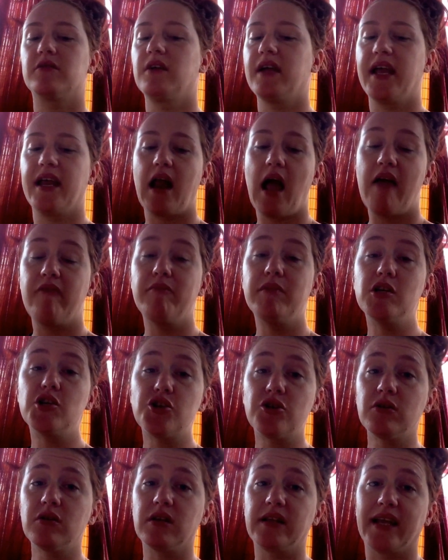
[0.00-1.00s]
And I've been
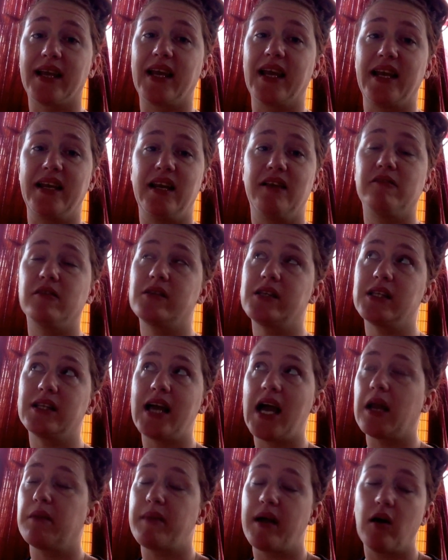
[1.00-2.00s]
journaling, and I never did
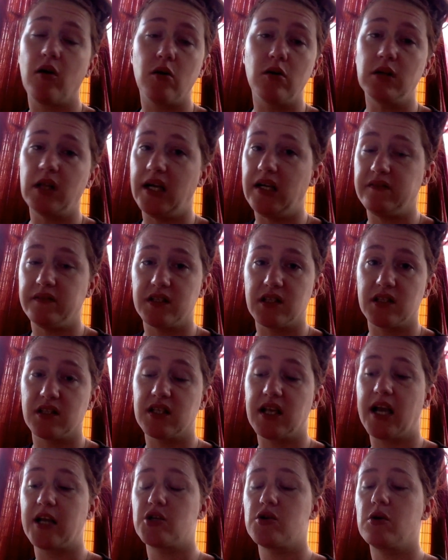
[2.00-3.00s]
that in my whole life. This is
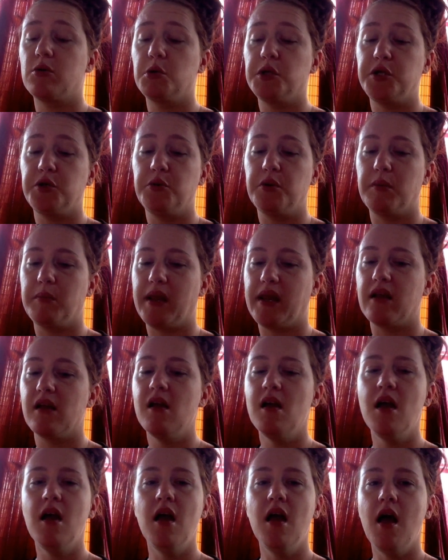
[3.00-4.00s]
like totally new to me.
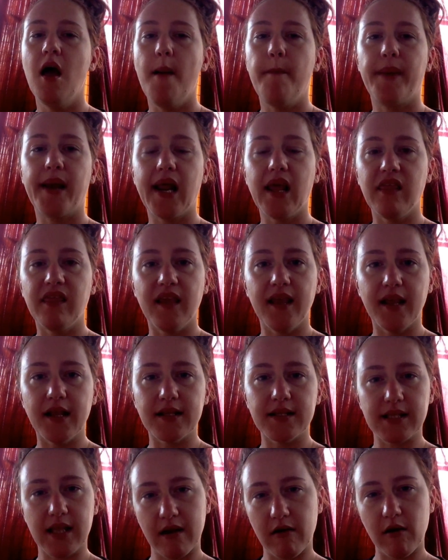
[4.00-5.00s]
But I think it's
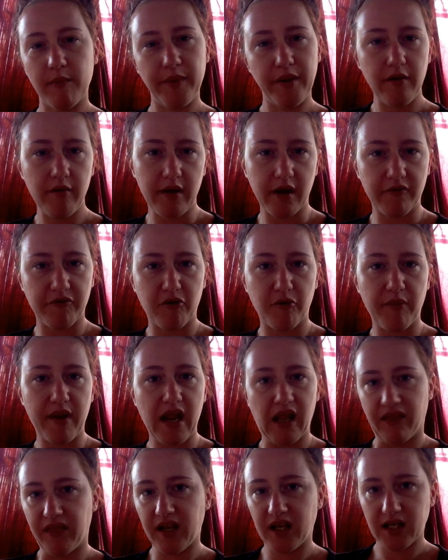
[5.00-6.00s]
therapeutic for me.
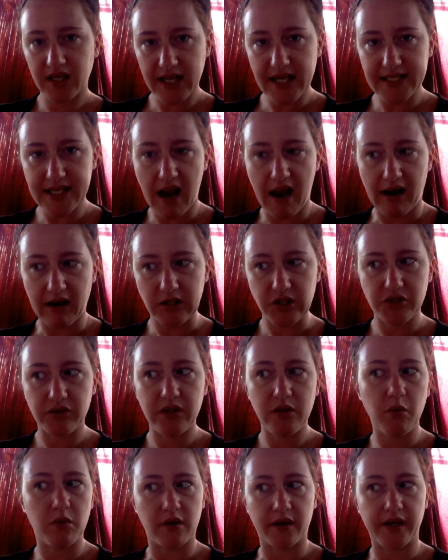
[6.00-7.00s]
I think that's actually
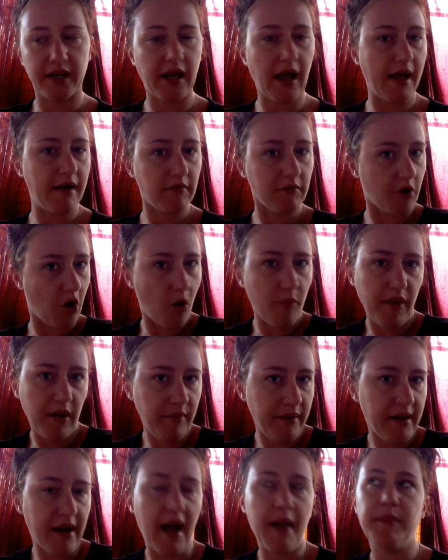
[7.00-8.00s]
working. I don't know,
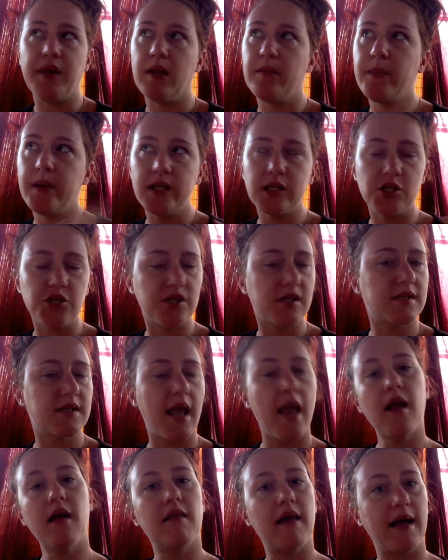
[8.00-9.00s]
maybe not. Maybe it's just
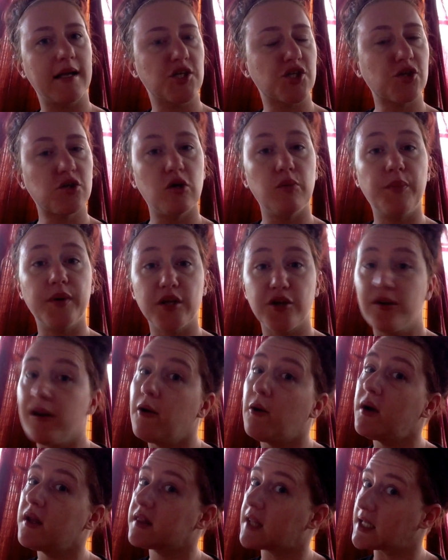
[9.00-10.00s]
psychological, but you know
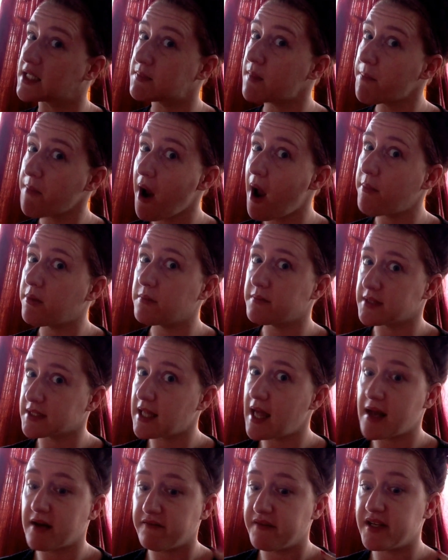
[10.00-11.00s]
what? That's my problem. A
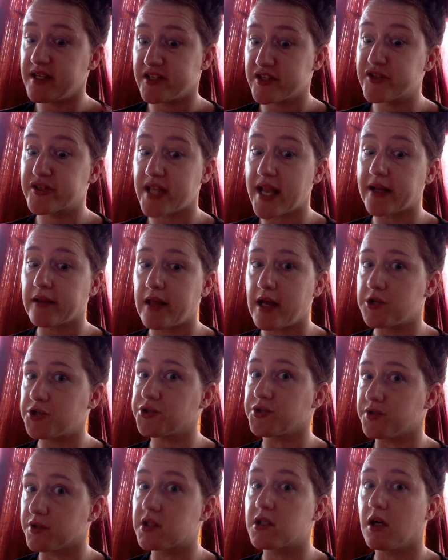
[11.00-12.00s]
lot of it is
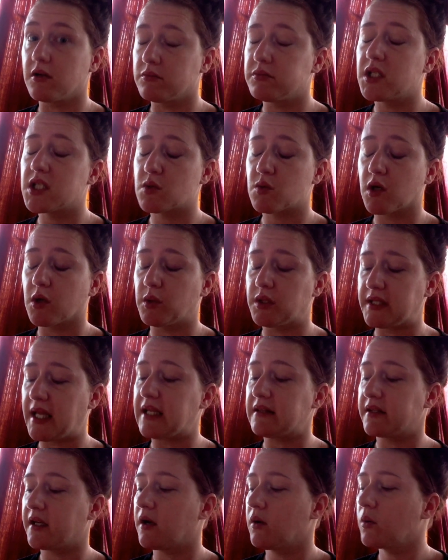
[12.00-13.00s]
psychological. So let's work with that
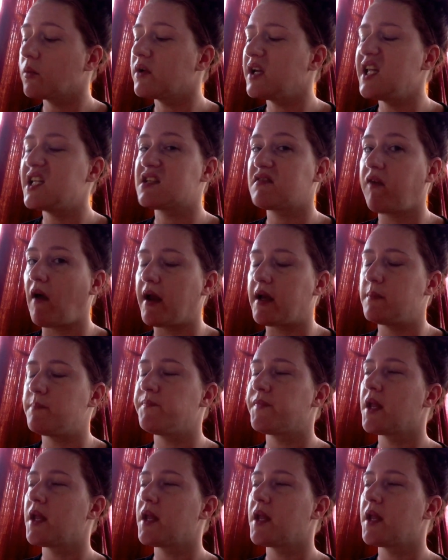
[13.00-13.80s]
there. It's fine.